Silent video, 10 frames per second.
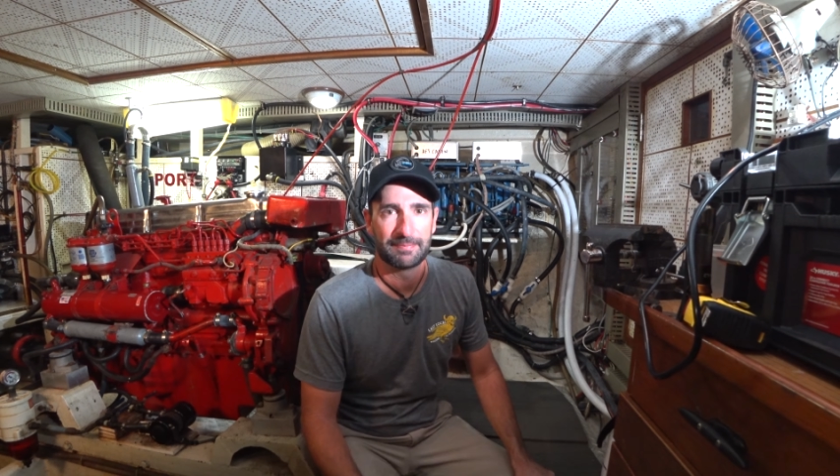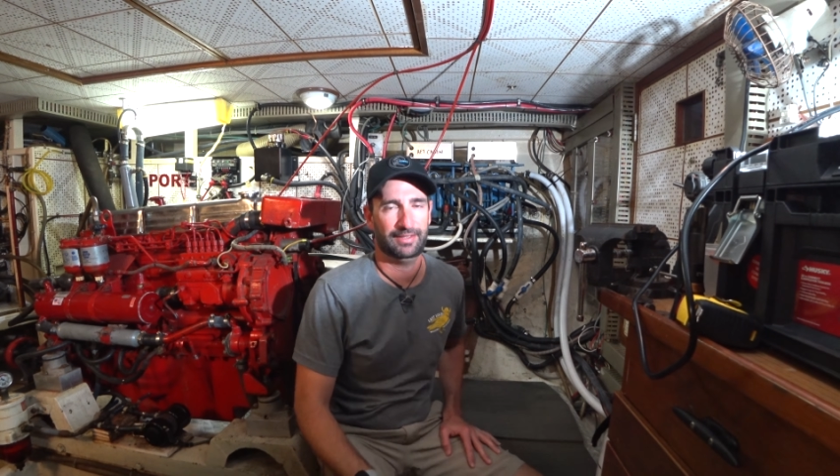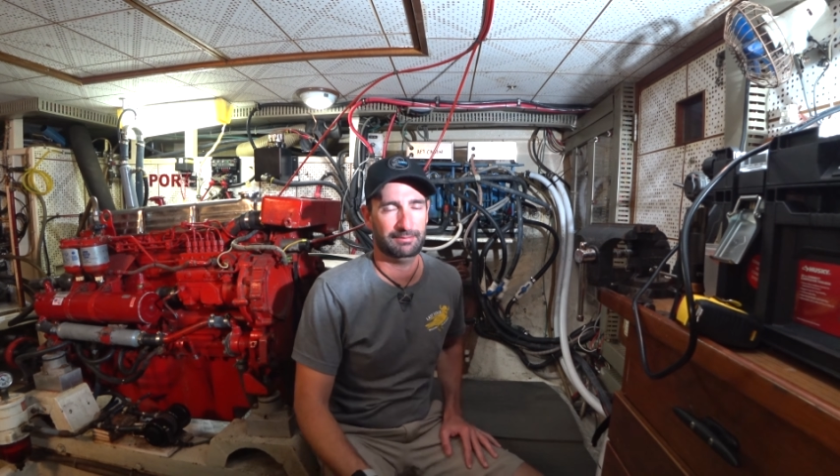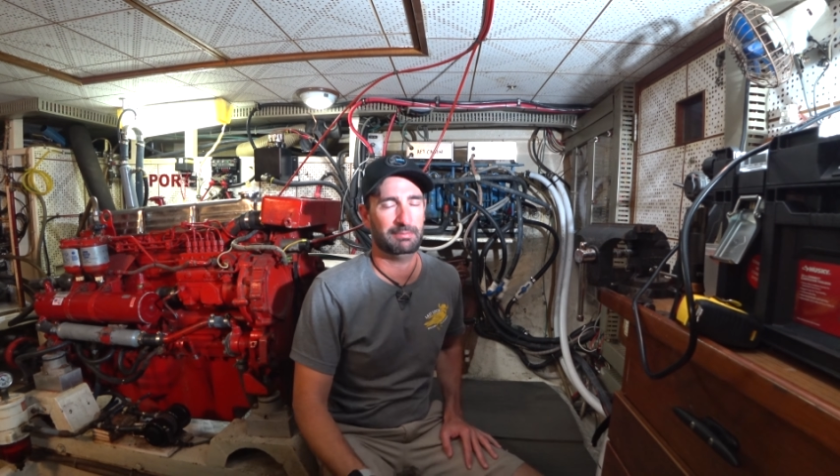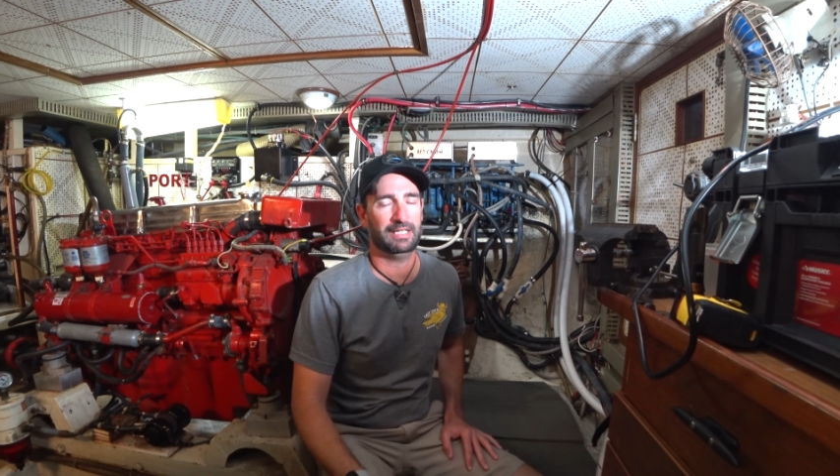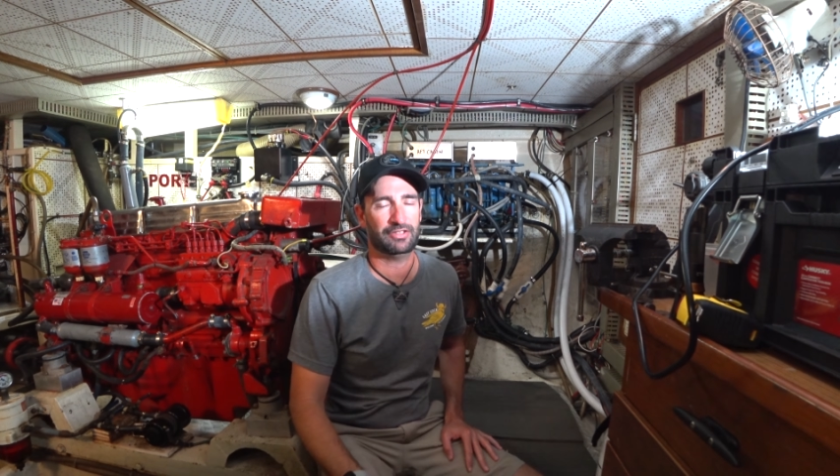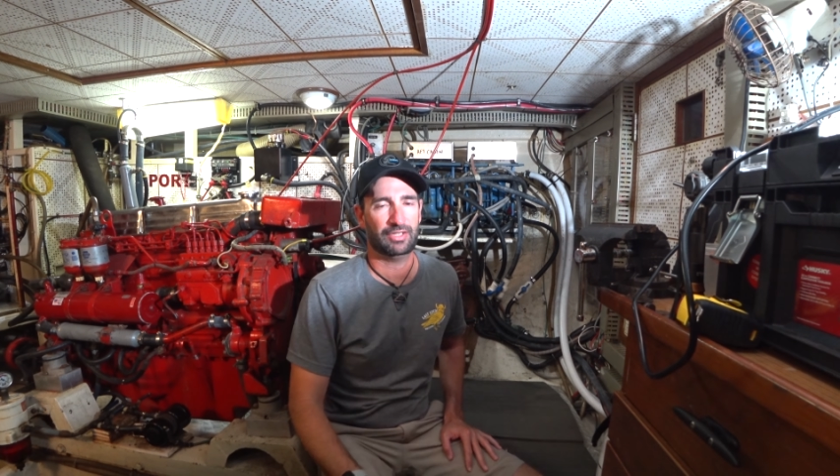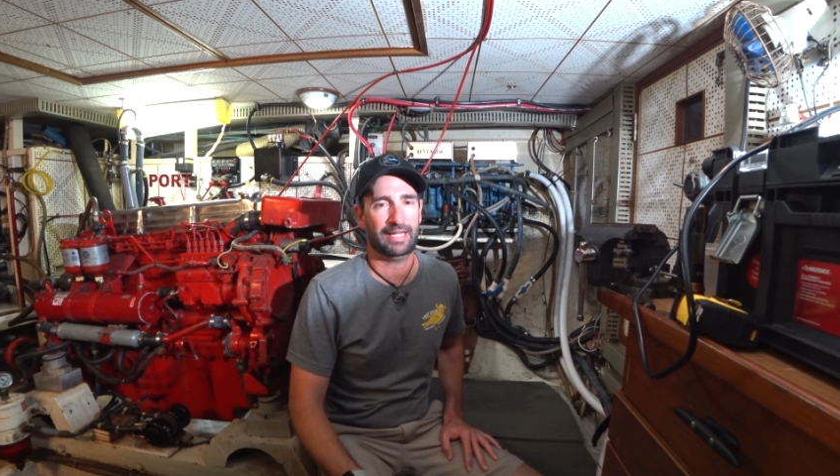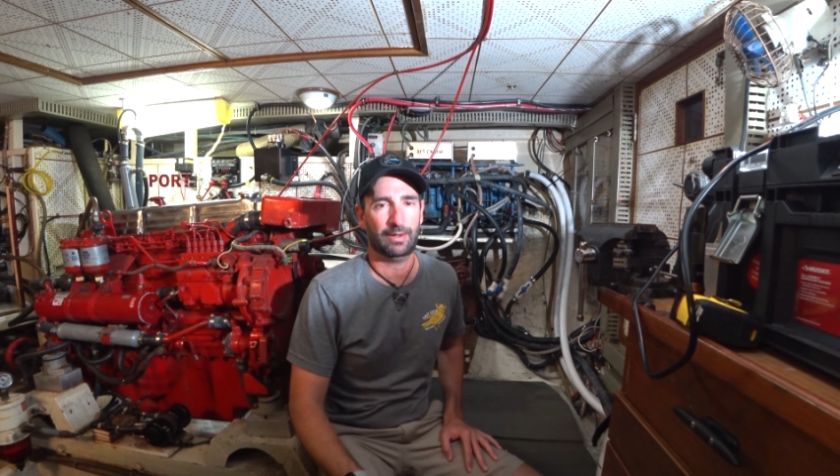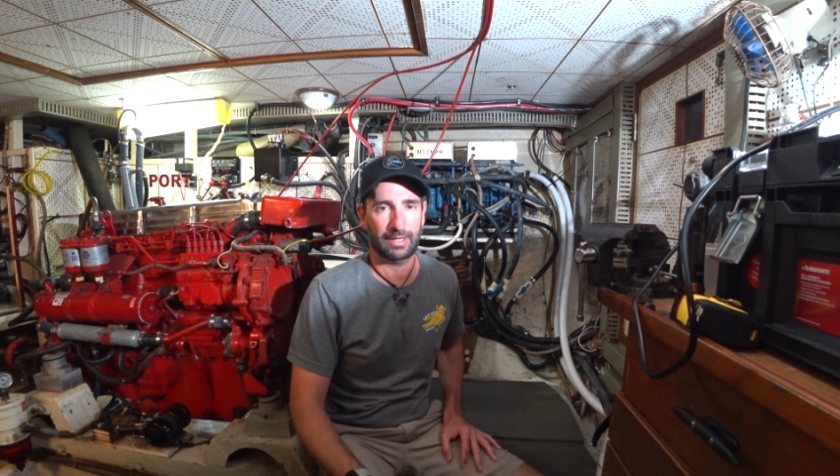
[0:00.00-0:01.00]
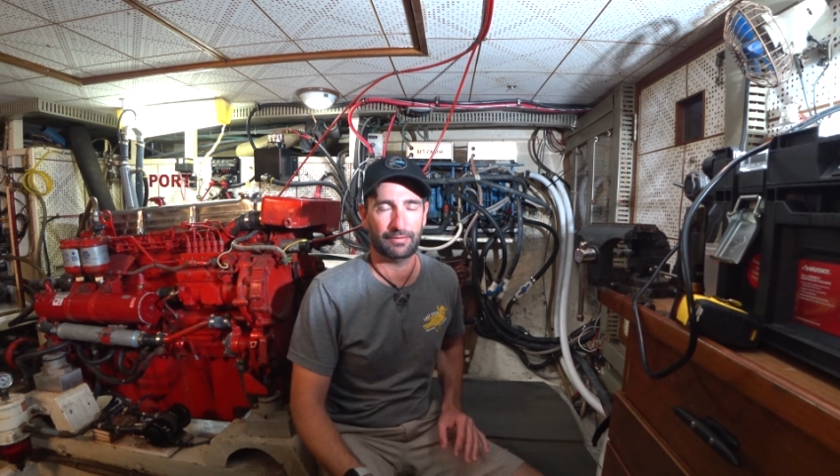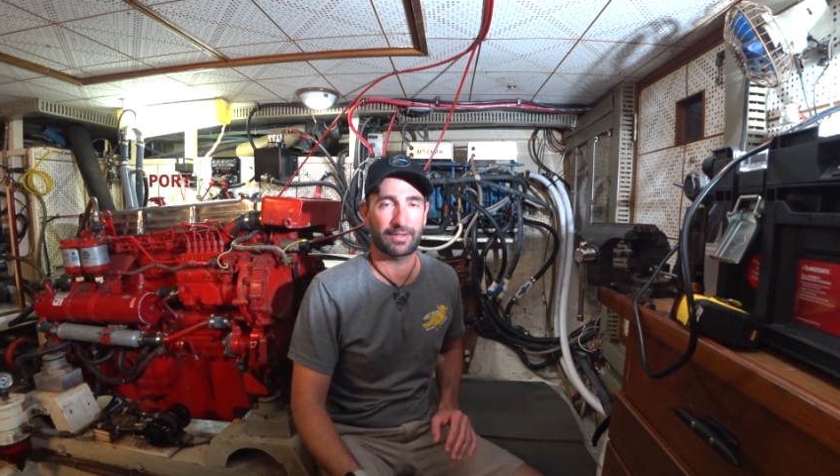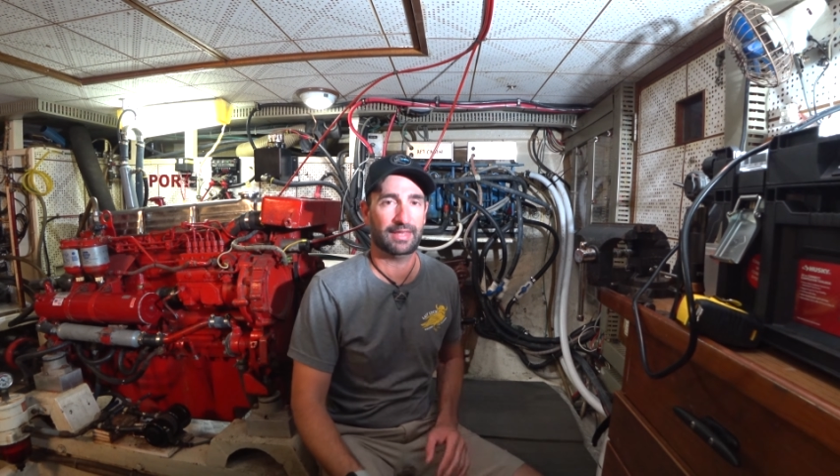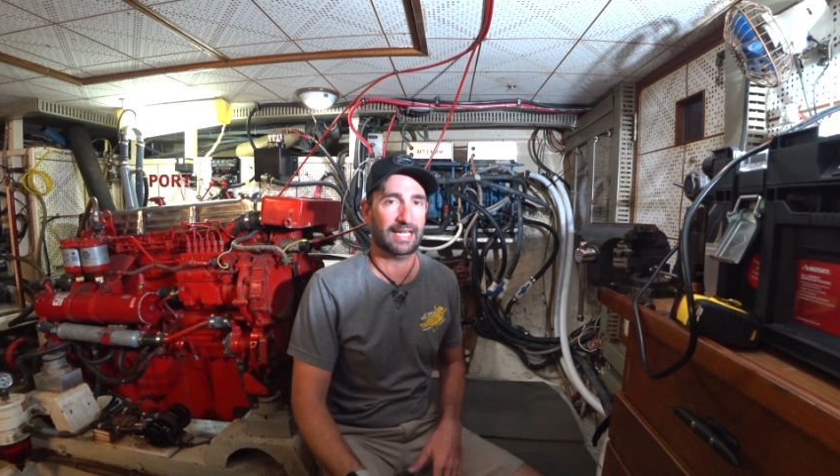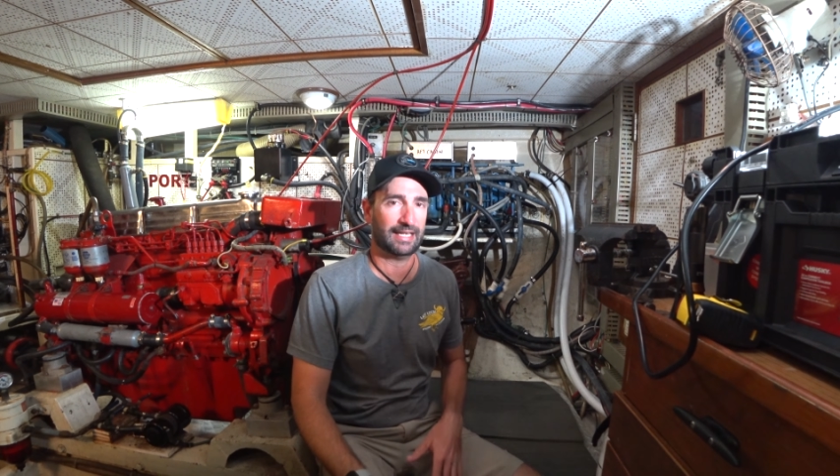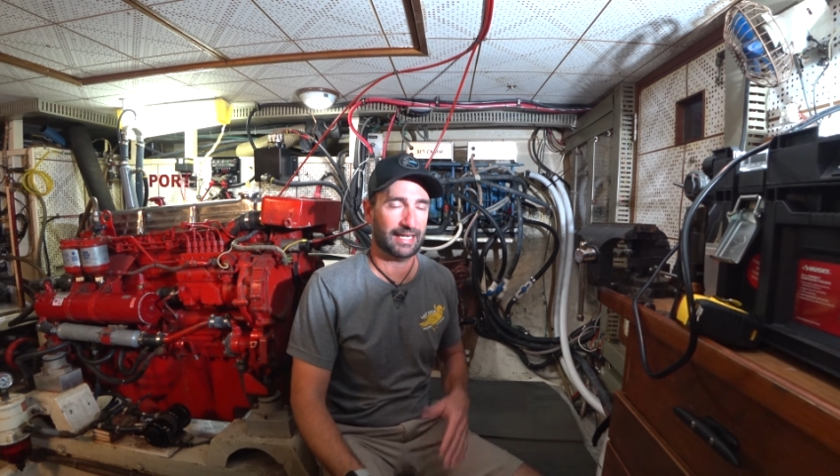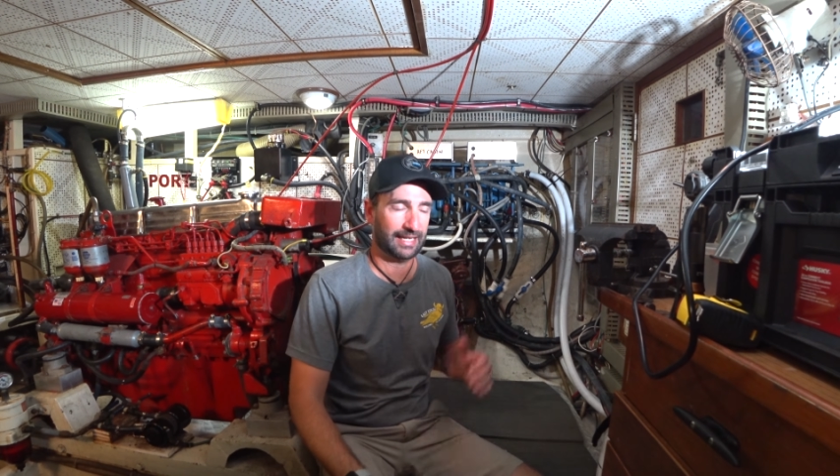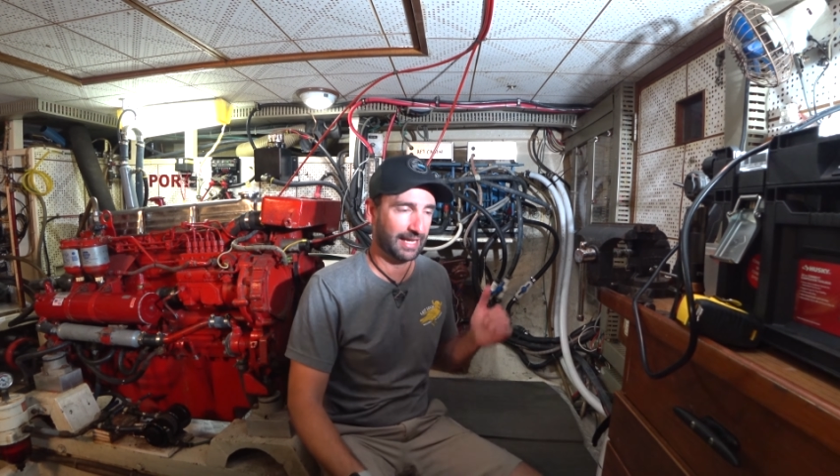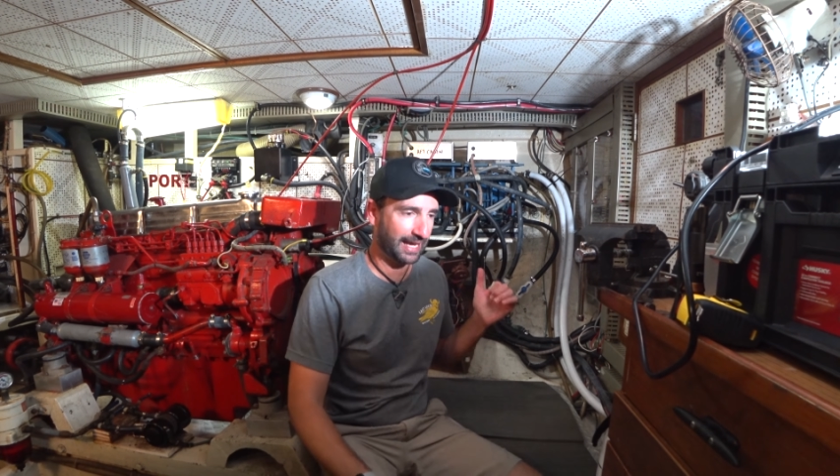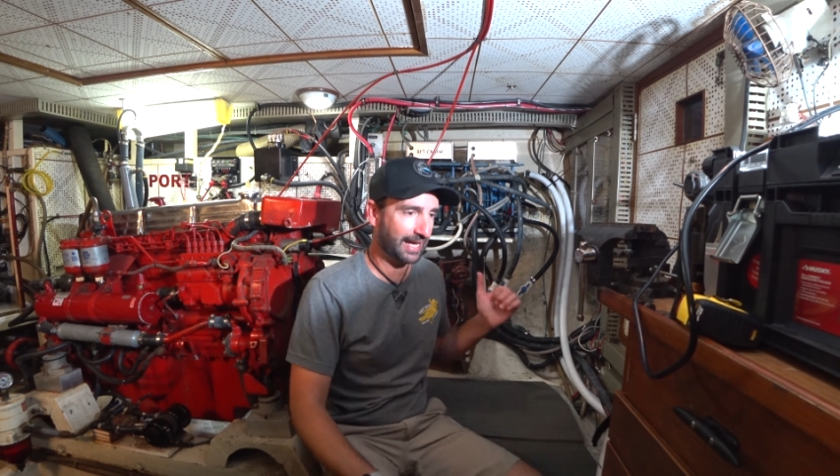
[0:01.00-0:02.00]
Did mention, however, that I
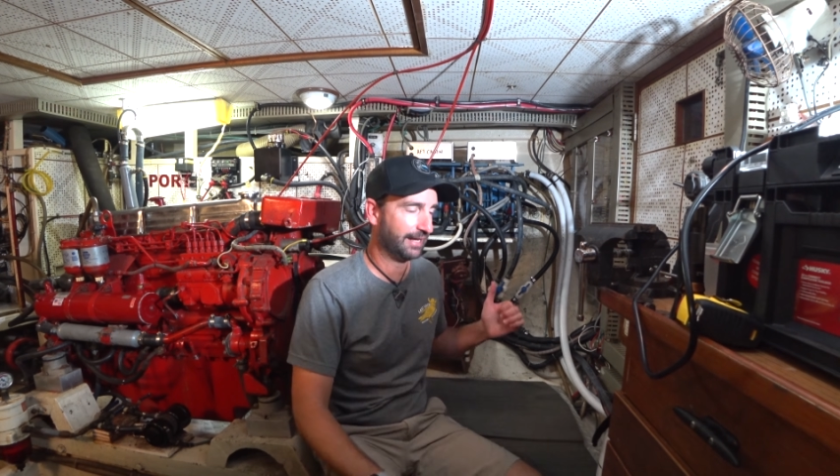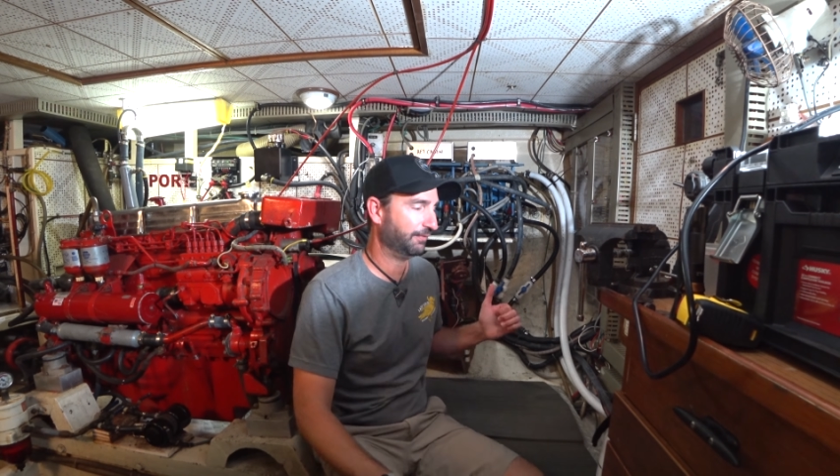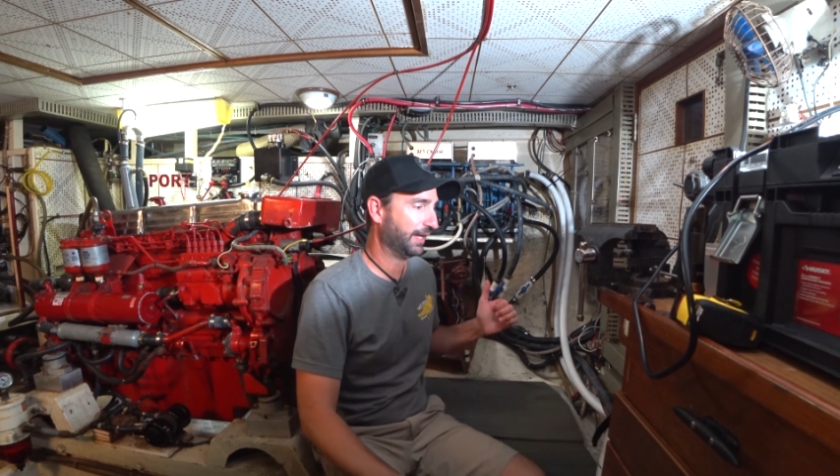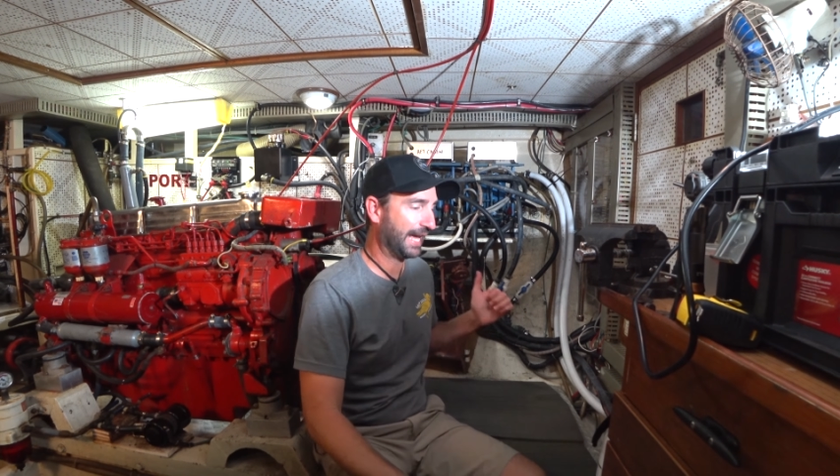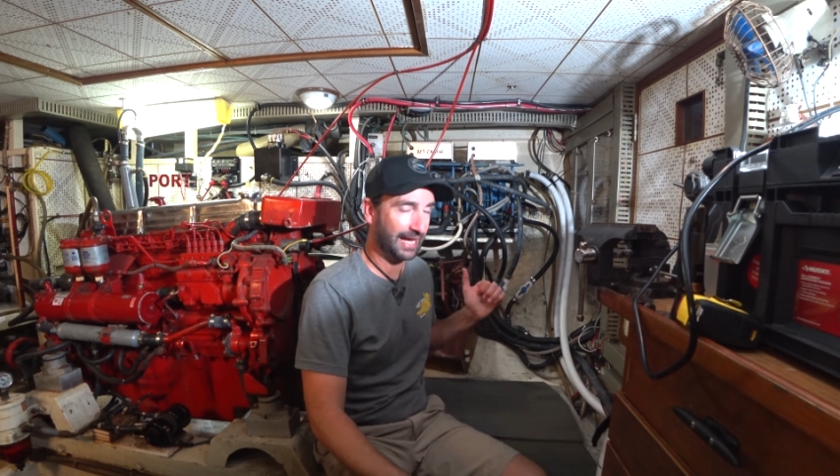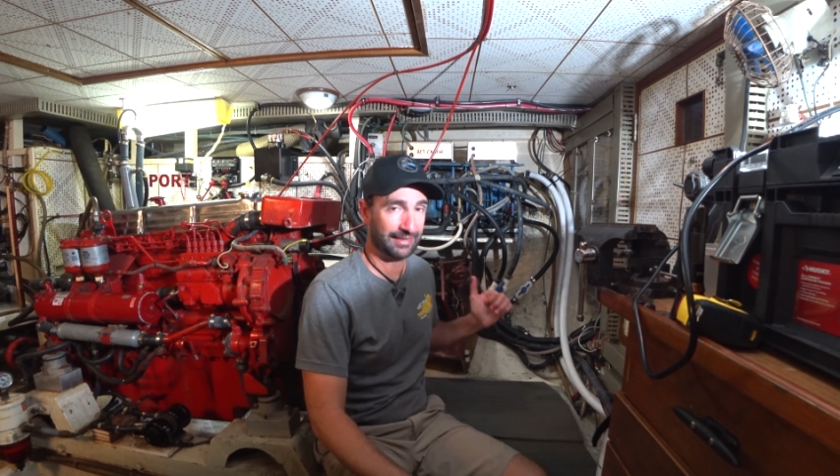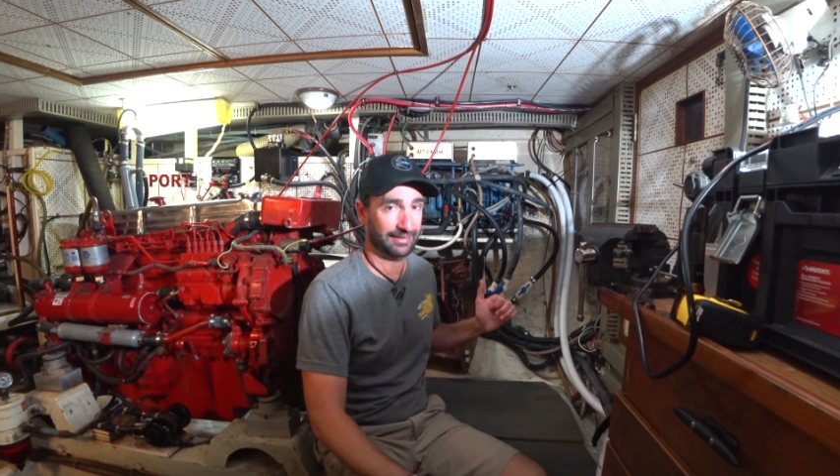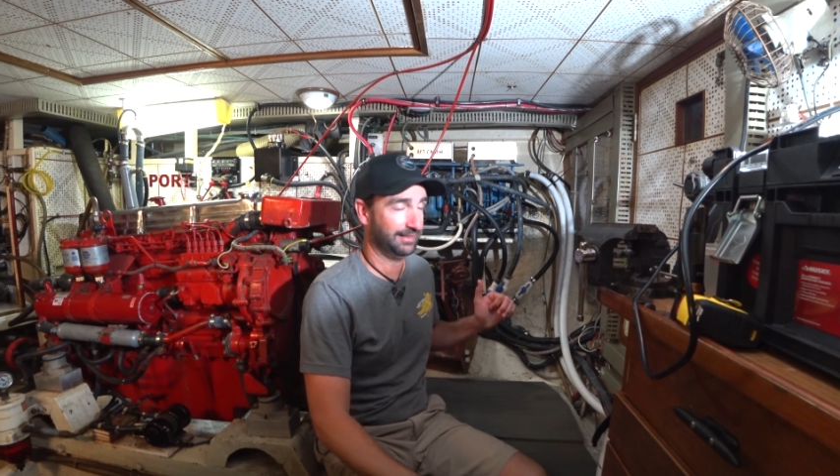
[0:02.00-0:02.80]
have had